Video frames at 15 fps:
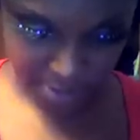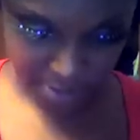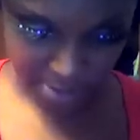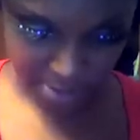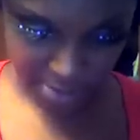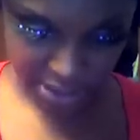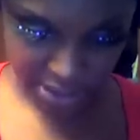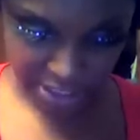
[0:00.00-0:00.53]
So
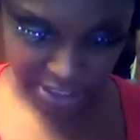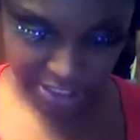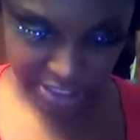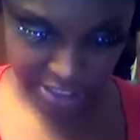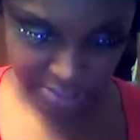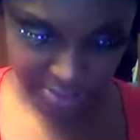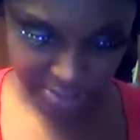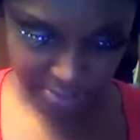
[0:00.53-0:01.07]
I'm just cleaning
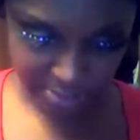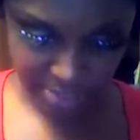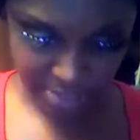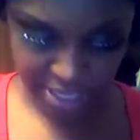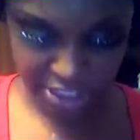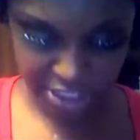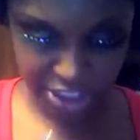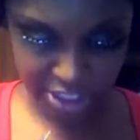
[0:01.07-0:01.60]
up some
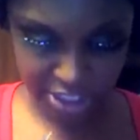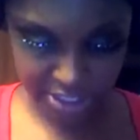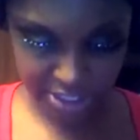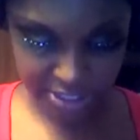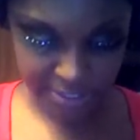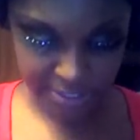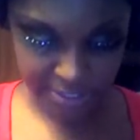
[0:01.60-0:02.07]
edges.